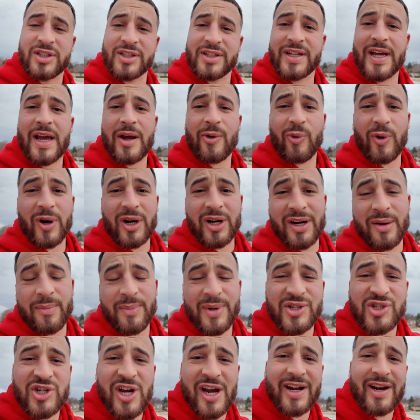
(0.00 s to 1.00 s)
Today we're going to
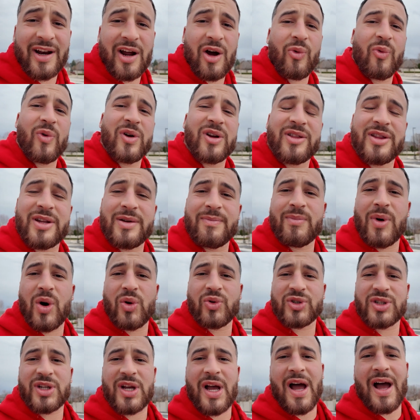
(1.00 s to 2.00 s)
be checking out one of the
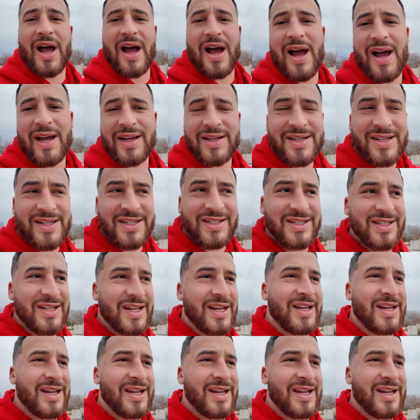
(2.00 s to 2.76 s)
most highest